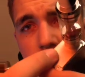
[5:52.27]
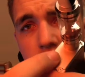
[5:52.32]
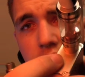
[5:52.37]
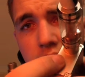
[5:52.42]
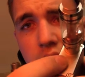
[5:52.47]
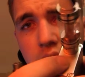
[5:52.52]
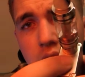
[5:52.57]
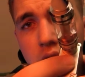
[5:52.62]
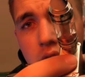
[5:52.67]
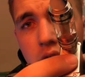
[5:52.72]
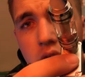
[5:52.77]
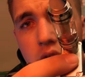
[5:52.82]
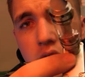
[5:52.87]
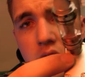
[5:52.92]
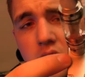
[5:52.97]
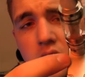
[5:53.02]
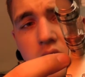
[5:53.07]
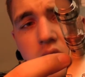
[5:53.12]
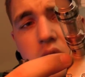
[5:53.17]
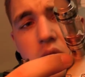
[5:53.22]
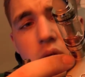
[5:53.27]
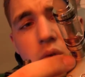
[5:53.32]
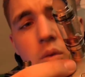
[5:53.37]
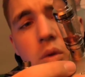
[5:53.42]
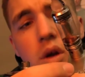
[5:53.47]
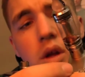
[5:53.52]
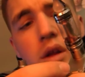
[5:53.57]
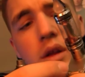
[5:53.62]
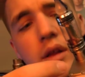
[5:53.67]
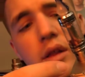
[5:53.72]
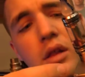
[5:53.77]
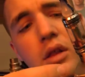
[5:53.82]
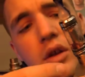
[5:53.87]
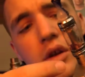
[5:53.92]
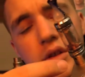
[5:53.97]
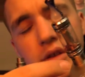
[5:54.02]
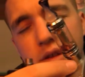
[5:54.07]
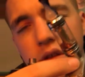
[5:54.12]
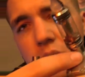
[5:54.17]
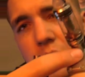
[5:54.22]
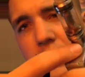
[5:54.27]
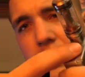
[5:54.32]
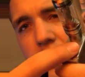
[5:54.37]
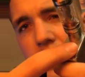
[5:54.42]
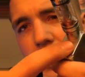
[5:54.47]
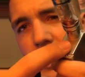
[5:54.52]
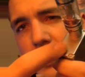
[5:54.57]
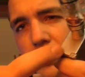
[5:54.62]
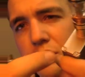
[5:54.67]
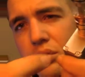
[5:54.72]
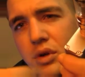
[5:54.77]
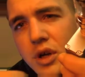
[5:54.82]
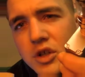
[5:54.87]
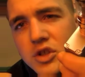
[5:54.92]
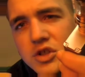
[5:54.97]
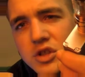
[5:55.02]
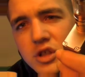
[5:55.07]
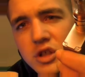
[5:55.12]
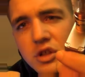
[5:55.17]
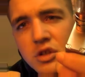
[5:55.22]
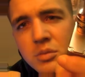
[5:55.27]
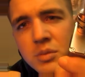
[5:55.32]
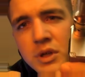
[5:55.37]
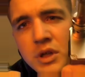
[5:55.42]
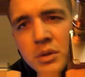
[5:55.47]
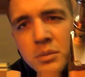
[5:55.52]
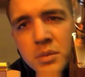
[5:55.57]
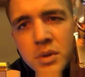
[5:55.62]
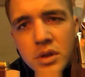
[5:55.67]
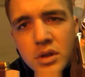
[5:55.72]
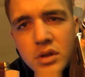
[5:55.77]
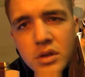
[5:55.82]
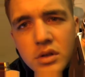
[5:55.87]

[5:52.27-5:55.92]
They are what looks to be like a brushed aluminum,